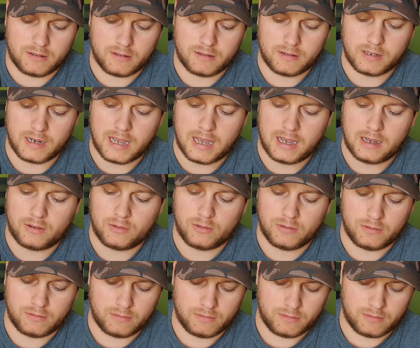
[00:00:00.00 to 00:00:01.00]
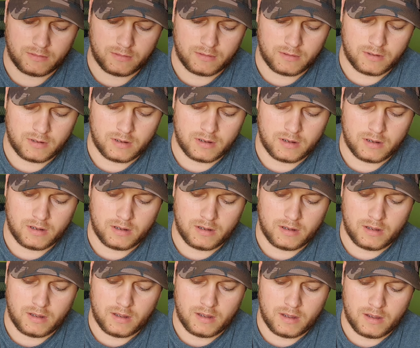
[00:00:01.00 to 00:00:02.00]
Now,
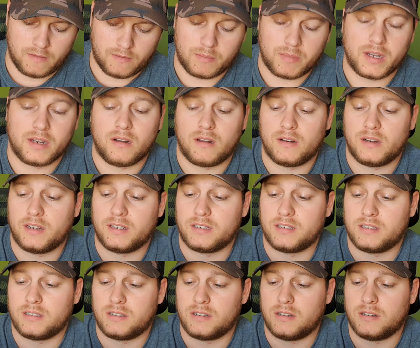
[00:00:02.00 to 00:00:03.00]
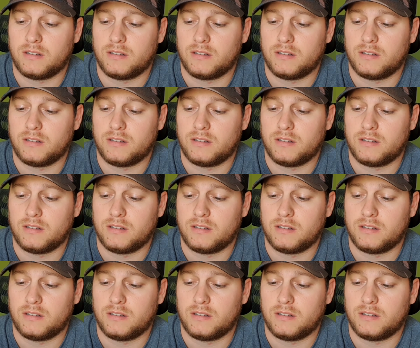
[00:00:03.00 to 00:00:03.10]
if I'm being honest,